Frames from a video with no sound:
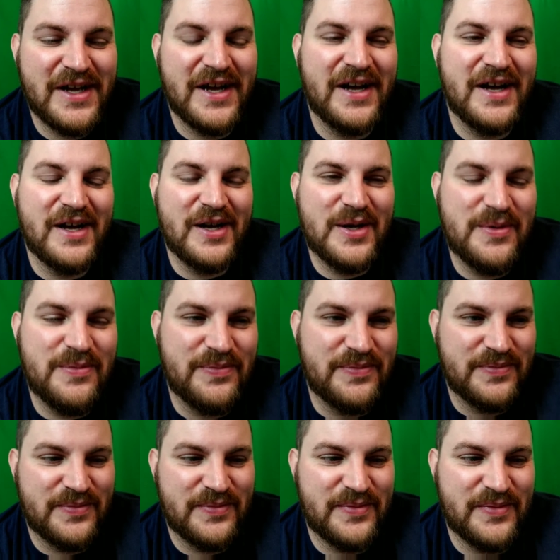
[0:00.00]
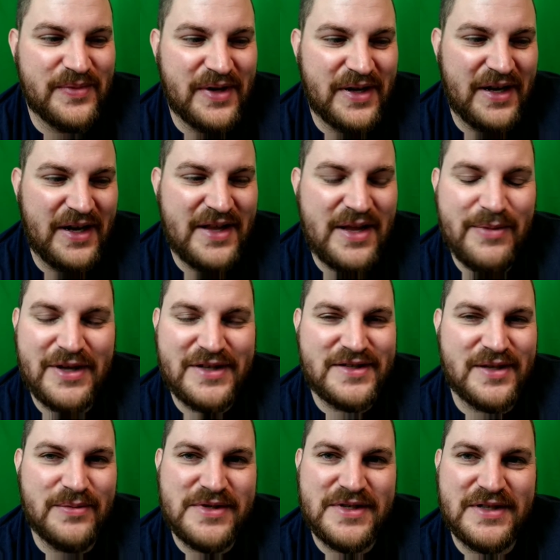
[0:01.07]
and that makes
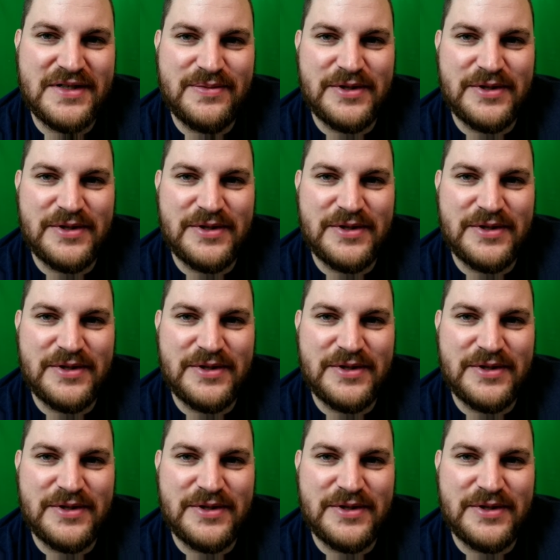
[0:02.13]
some sense.